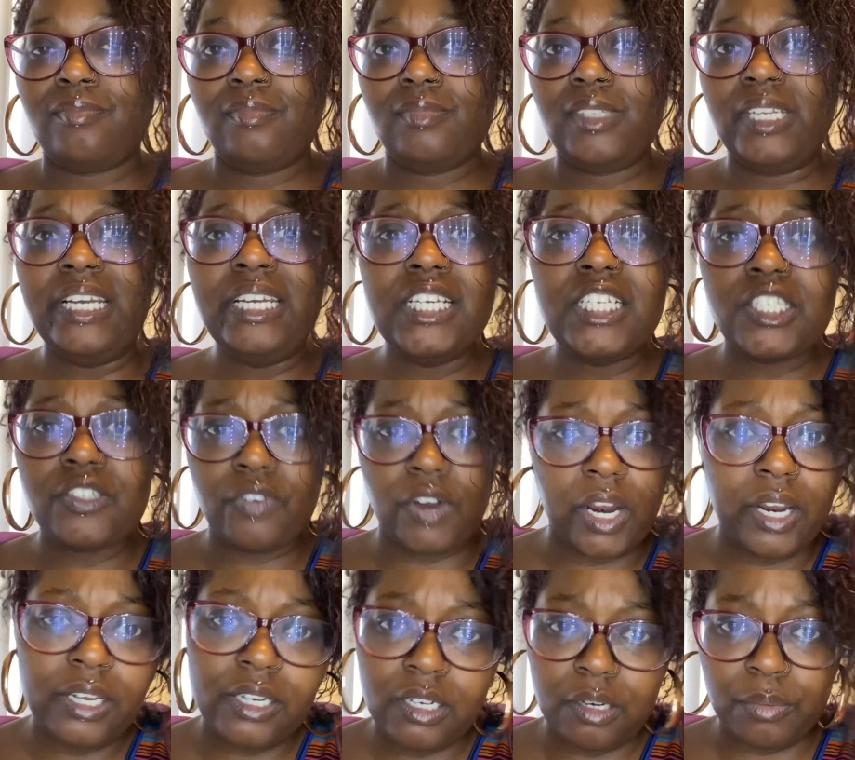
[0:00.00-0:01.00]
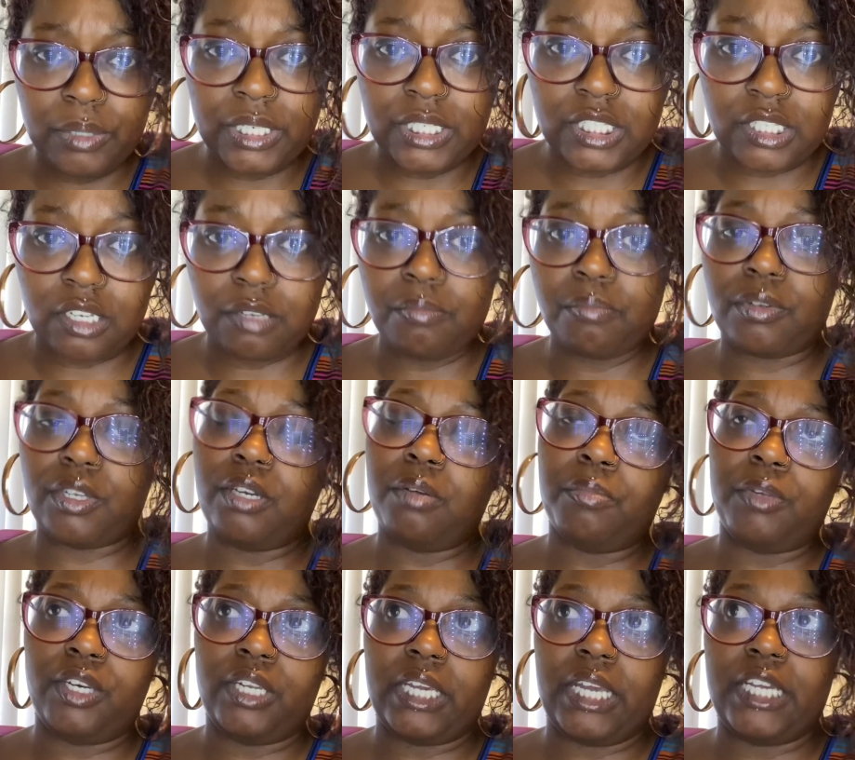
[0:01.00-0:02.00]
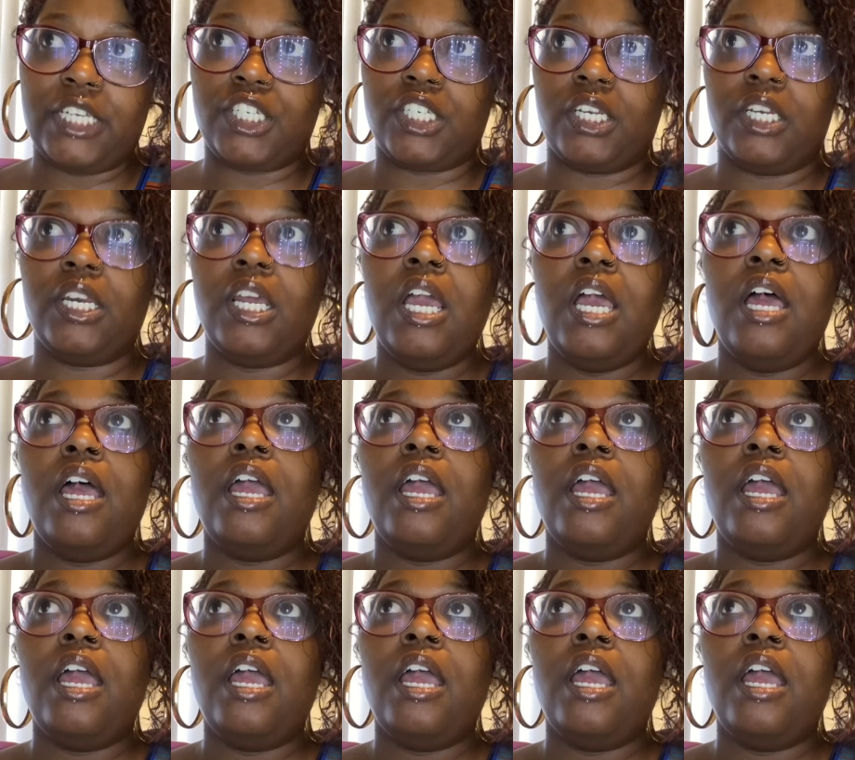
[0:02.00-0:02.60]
He's very good with his communication.